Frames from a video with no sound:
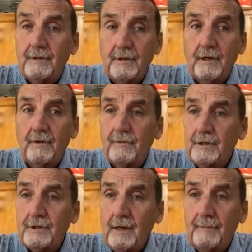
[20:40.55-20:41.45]
You know,
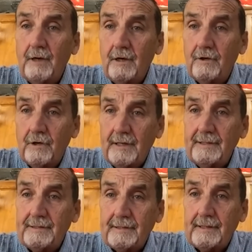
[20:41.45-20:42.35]
this I'm not
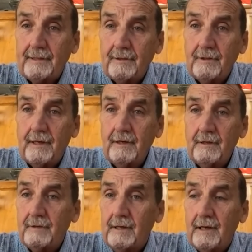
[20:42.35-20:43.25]
crazy. They
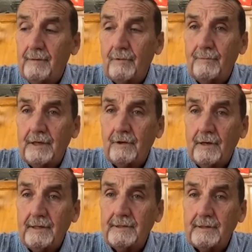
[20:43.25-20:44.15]
they labeled me
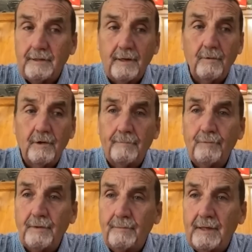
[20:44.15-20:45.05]
crazy. They wanted to
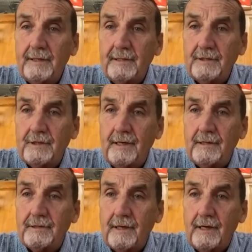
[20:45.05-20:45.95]
put me in an insane
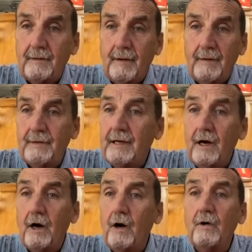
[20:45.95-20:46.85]
asylum. I mean,
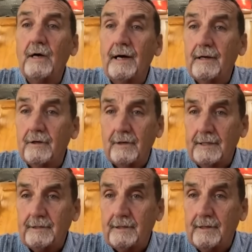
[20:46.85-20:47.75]
all kind of
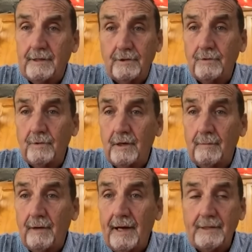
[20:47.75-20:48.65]
crazy things you wouldn't
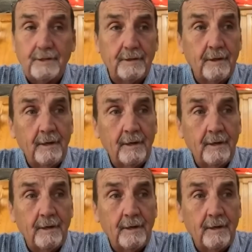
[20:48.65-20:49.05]
imagine.